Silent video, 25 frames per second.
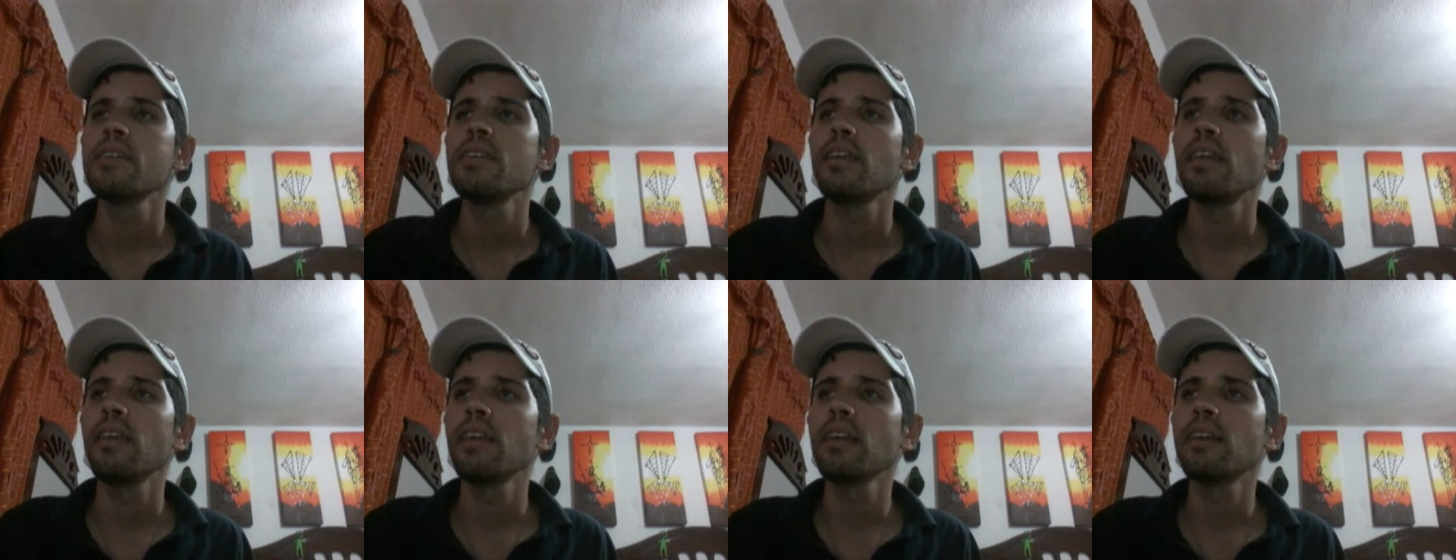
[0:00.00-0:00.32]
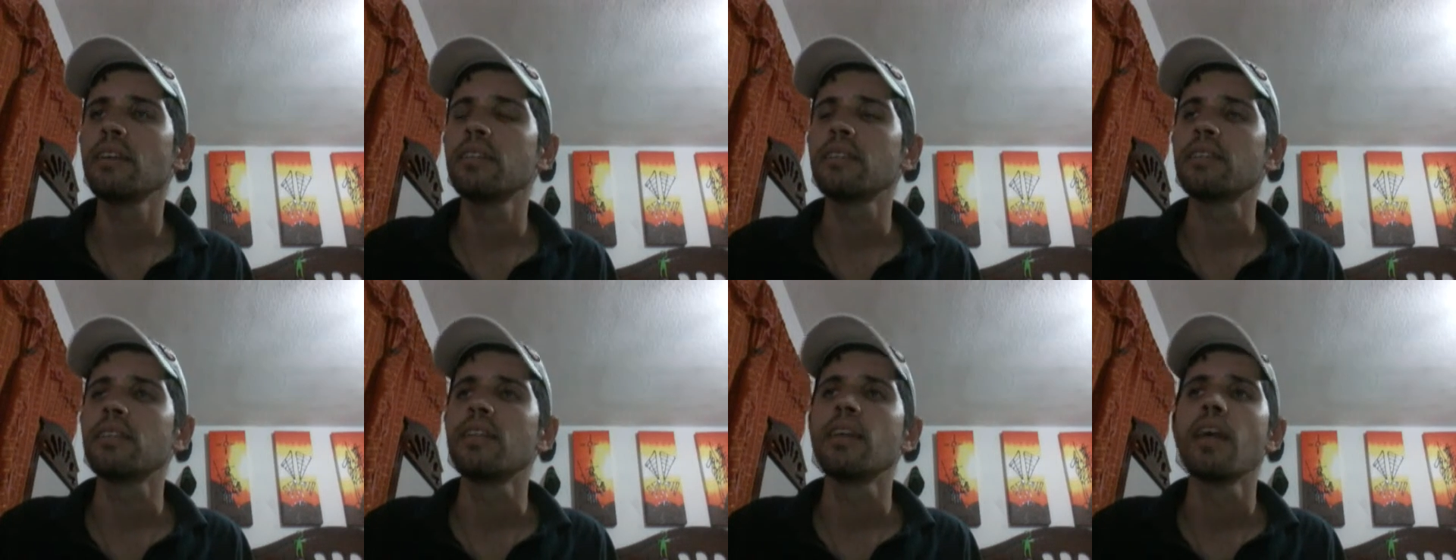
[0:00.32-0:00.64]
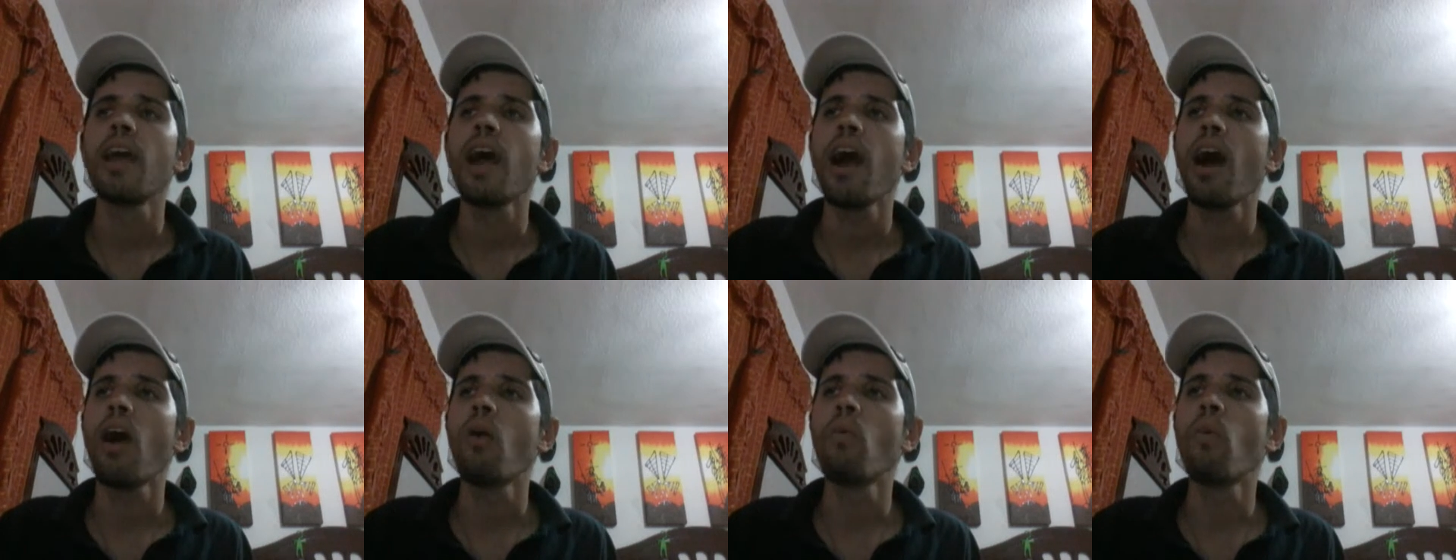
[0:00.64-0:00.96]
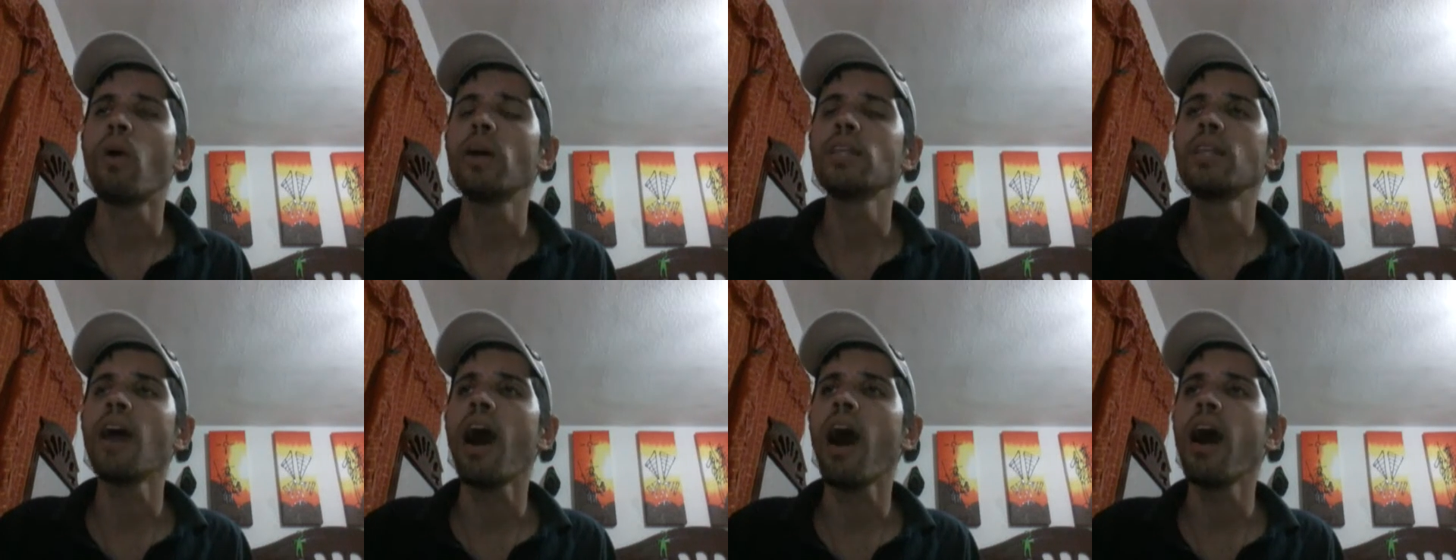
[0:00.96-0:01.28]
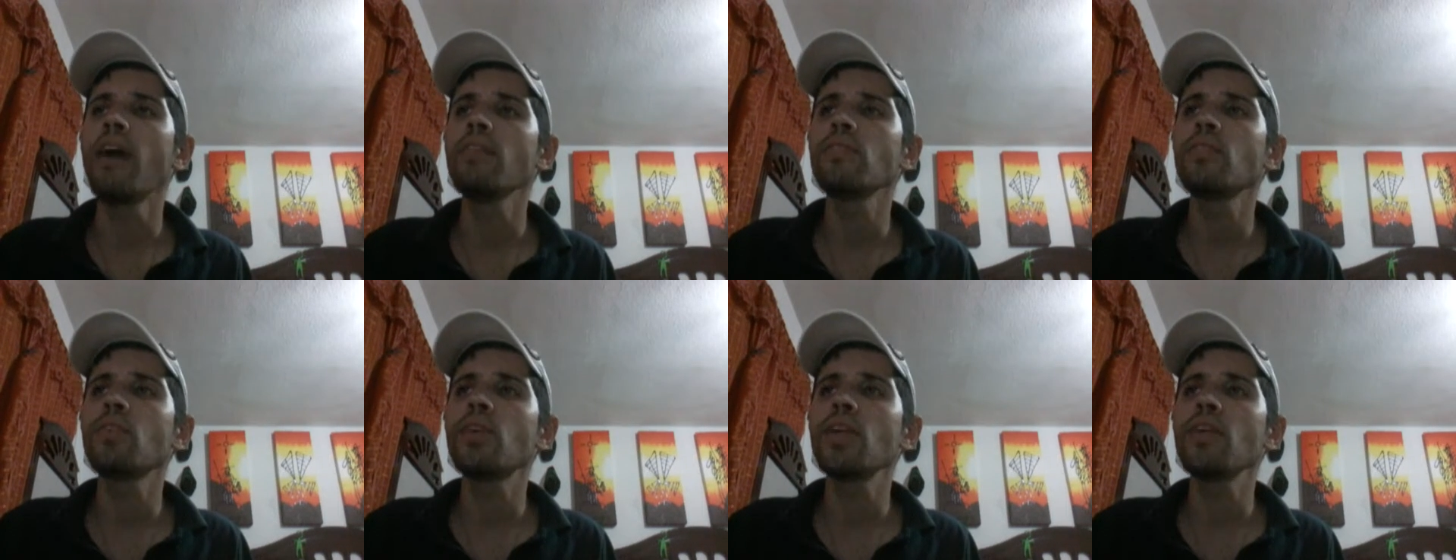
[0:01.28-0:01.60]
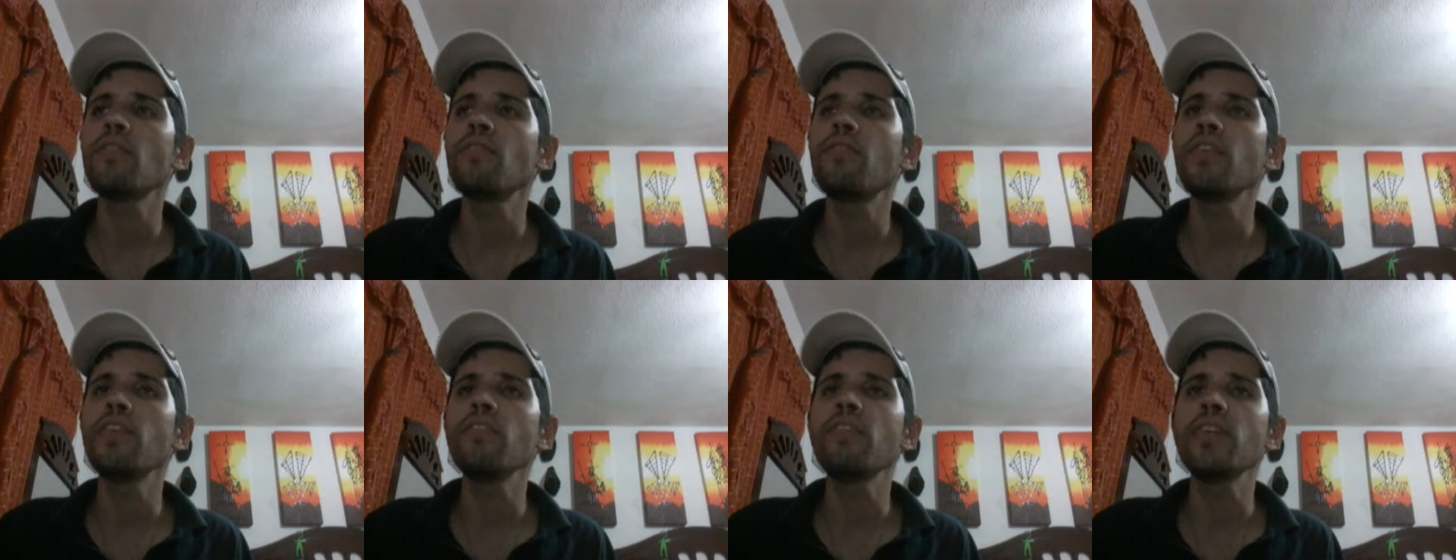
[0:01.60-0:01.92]
In
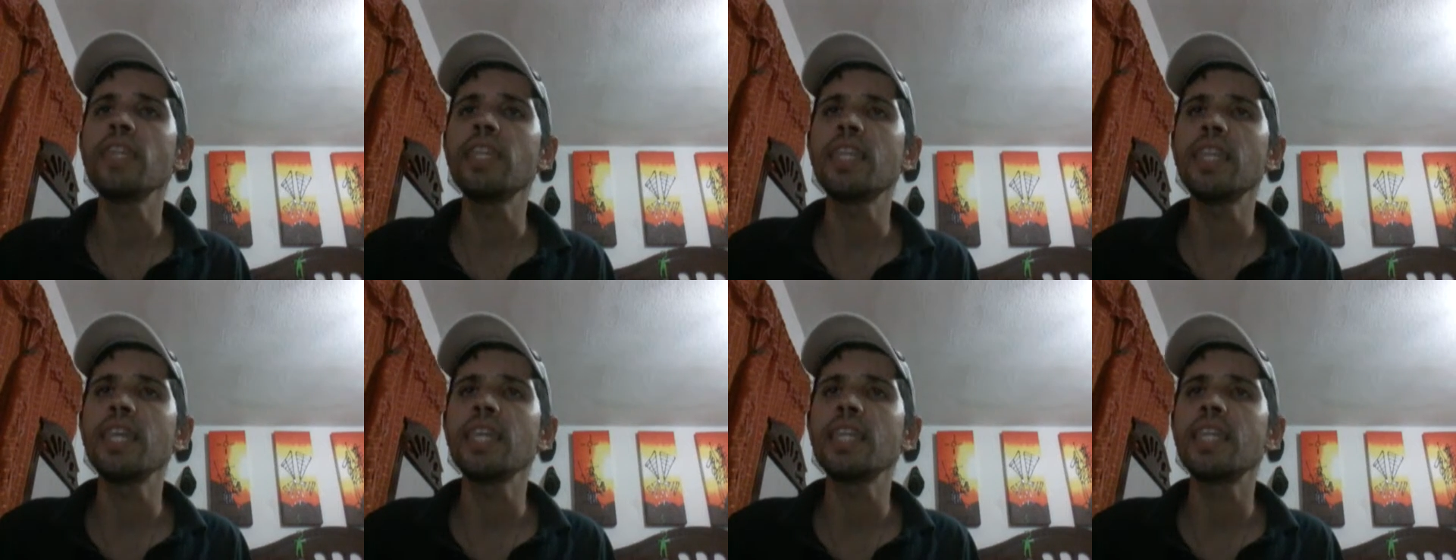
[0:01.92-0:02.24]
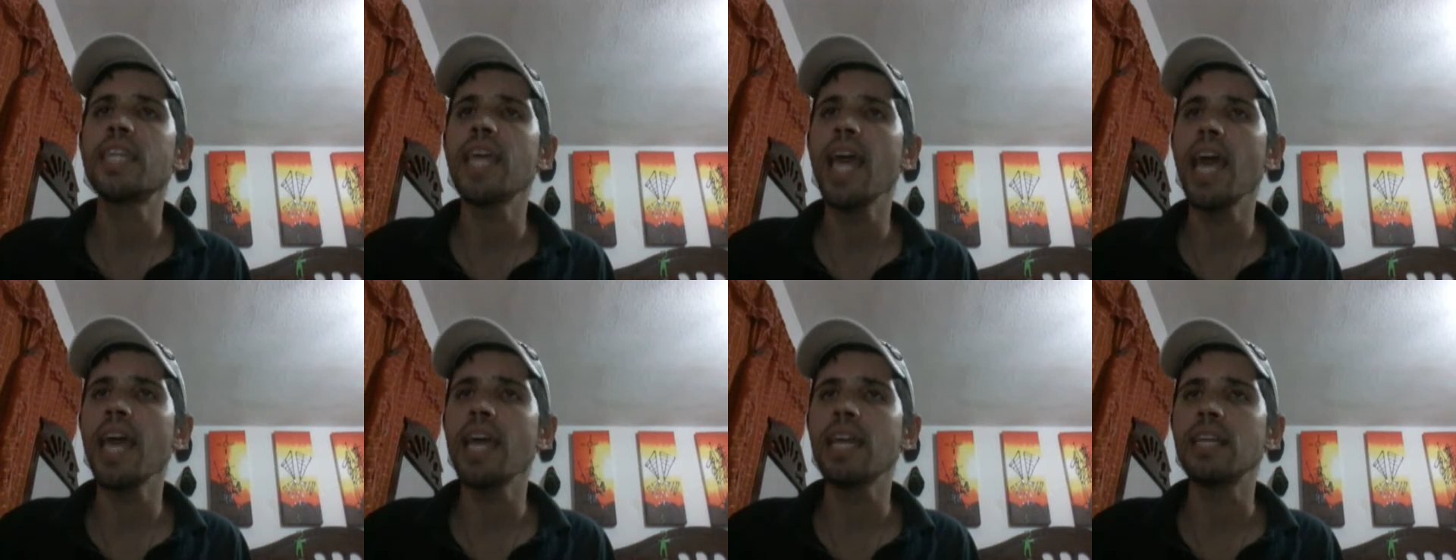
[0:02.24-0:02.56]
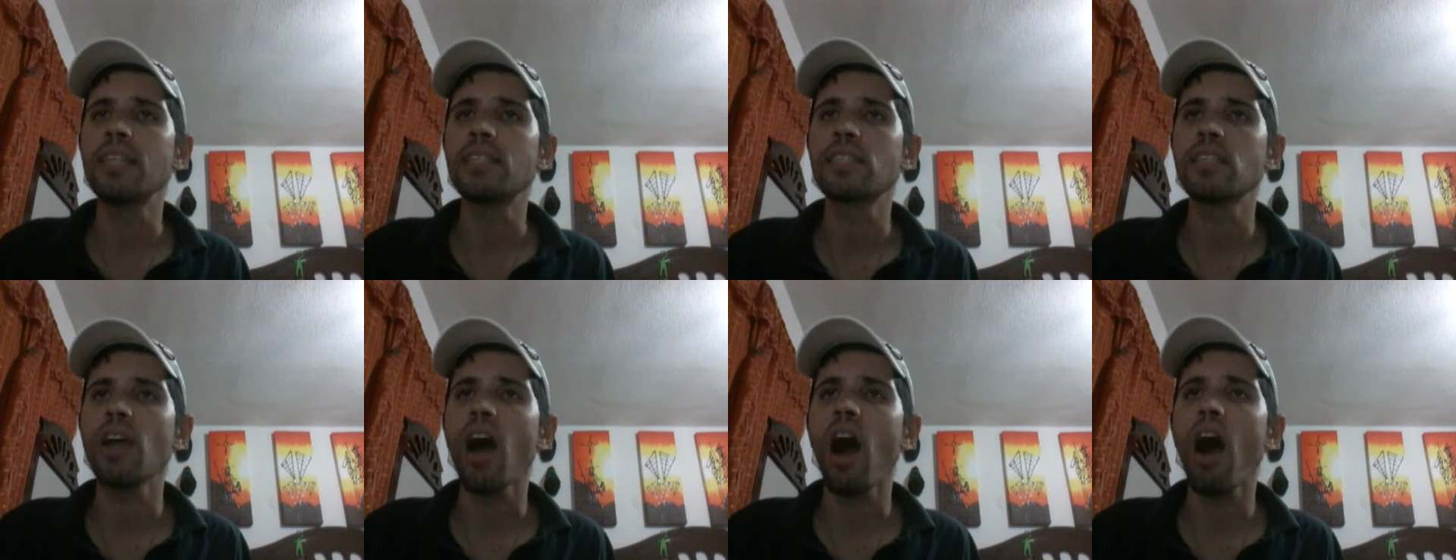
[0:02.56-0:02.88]
150 days